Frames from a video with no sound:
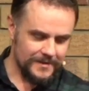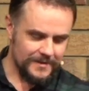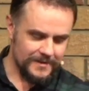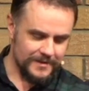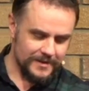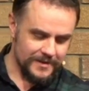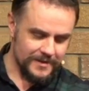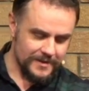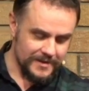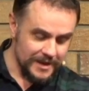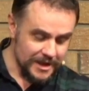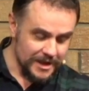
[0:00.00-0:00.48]

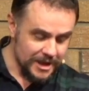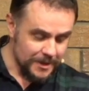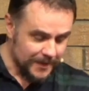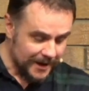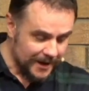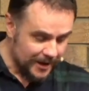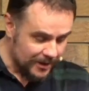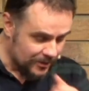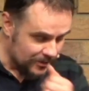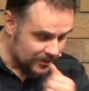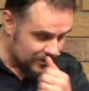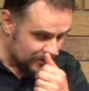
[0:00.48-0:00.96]
Think
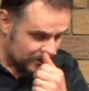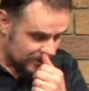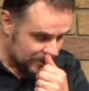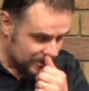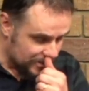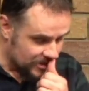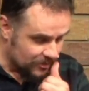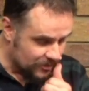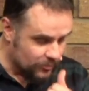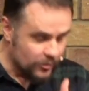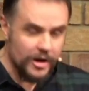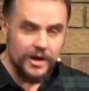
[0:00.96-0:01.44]
about the
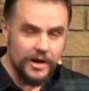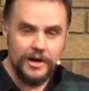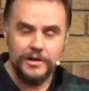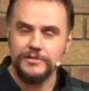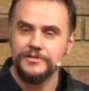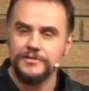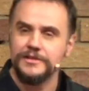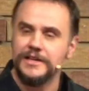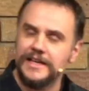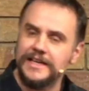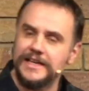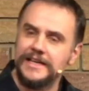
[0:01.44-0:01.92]
world
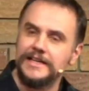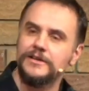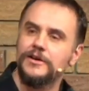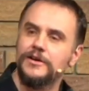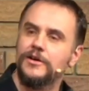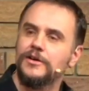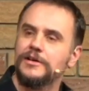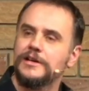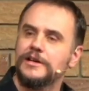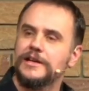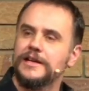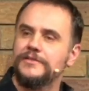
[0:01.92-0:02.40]
that Enoch
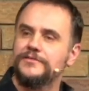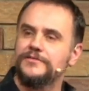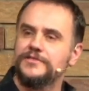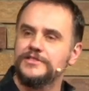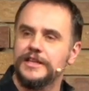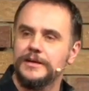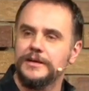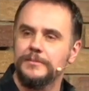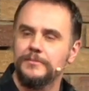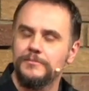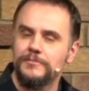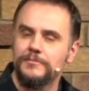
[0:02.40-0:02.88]
lives in.
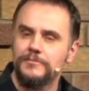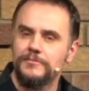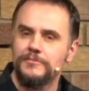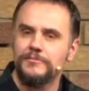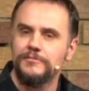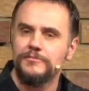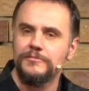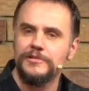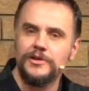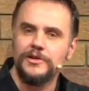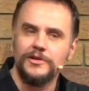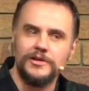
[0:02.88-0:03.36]

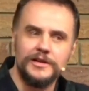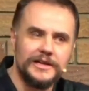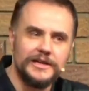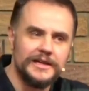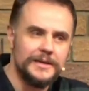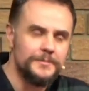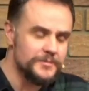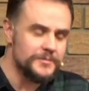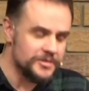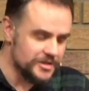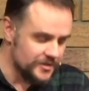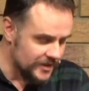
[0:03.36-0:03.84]
We got a
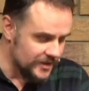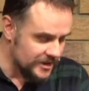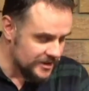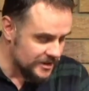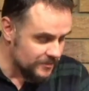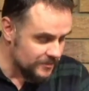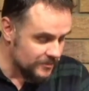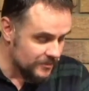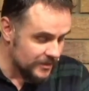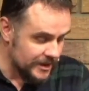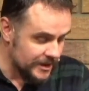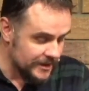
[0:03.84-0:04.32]
glimpse of it, didn't
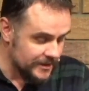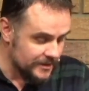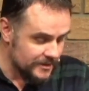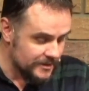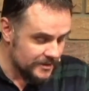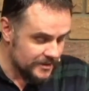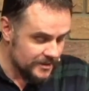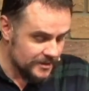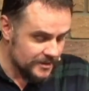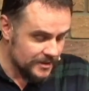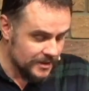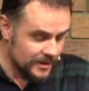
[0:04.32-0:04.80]
we,
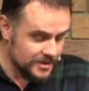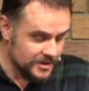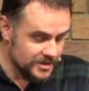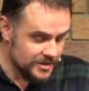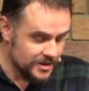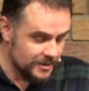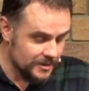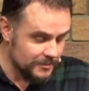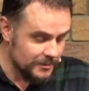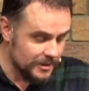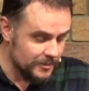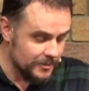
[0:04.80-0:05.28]
last time
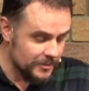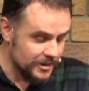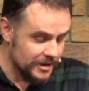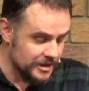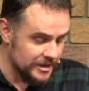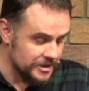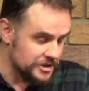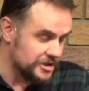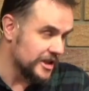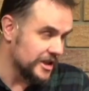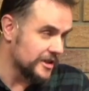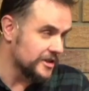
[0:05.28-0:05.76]
we were in
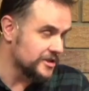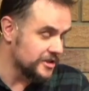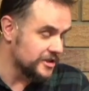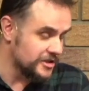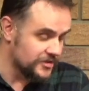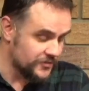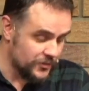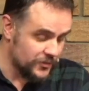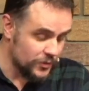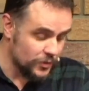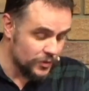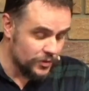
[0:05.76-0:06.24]
Genesis
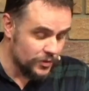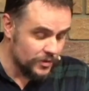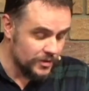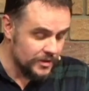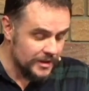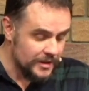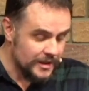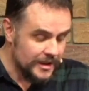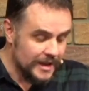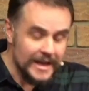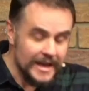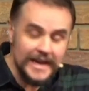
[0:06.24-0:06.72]
4.
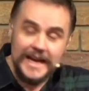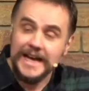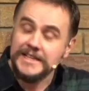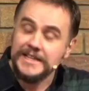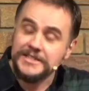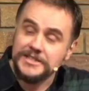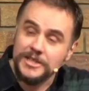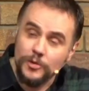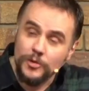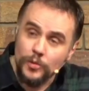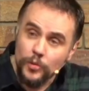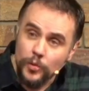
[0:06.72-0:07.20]
It's
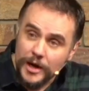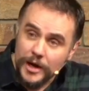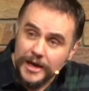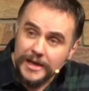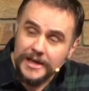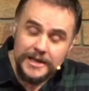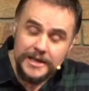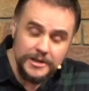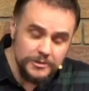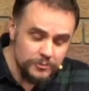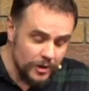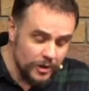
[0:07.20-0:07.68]
a
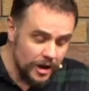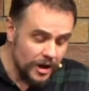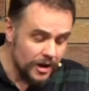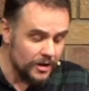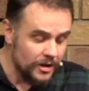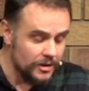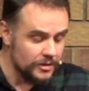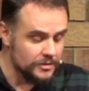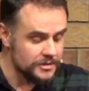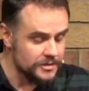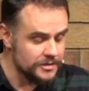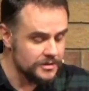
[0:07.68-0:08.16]
wicked
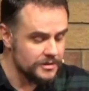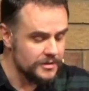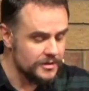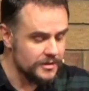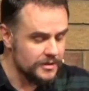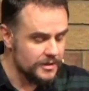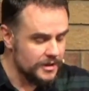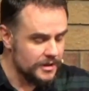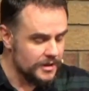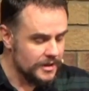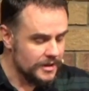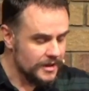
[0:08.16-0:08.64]
world.
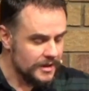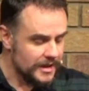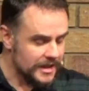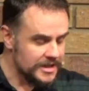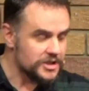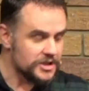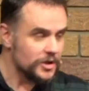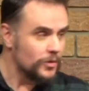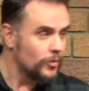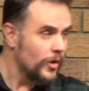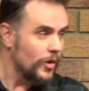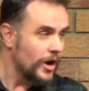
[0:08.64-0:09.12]
It's a
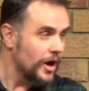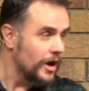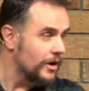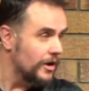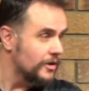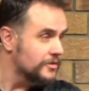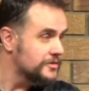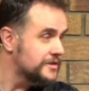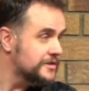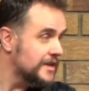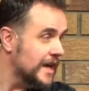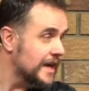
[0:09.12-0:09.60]
world
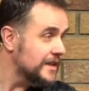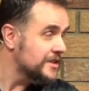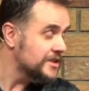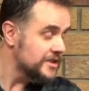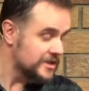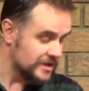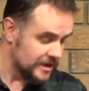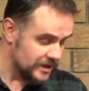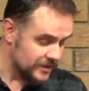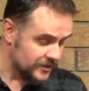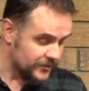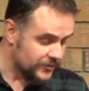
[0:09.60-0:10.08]

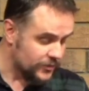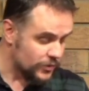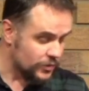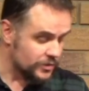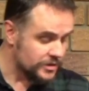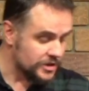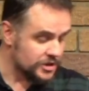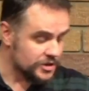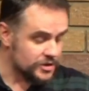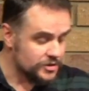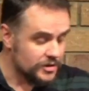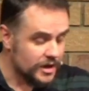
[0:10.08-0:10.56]
destined for
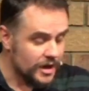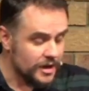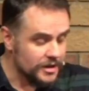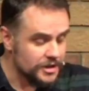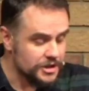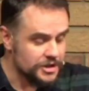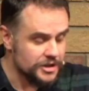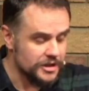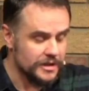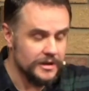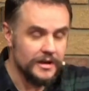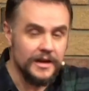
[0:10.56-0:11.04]

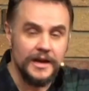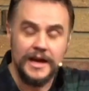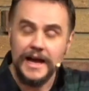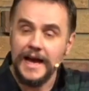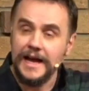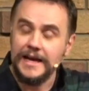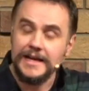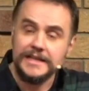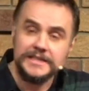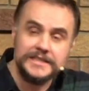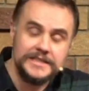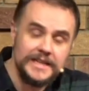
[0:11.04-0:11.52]
destruction, and
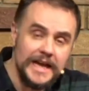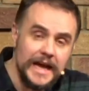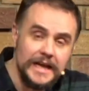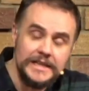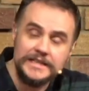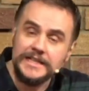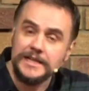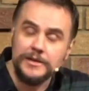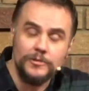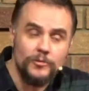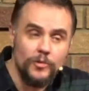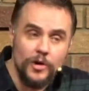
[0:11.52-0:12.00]
it's
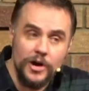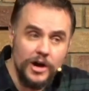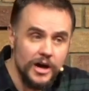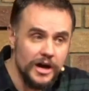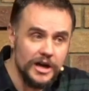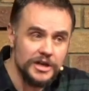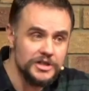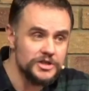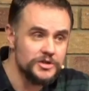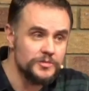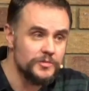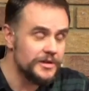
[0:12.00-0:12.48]
getting
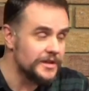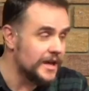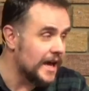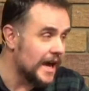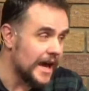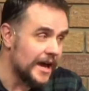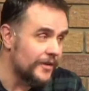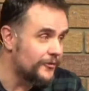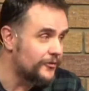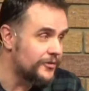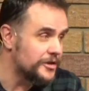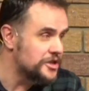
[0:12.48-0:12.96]
worse with
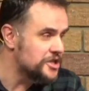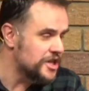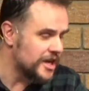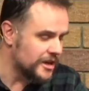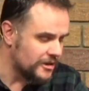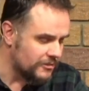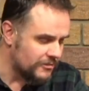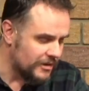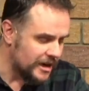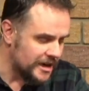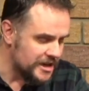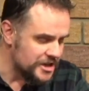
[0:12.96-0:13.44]
every
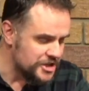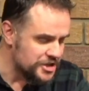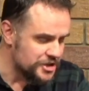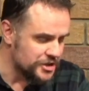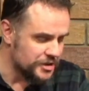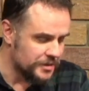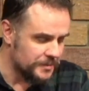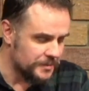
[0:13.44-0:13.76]
generation.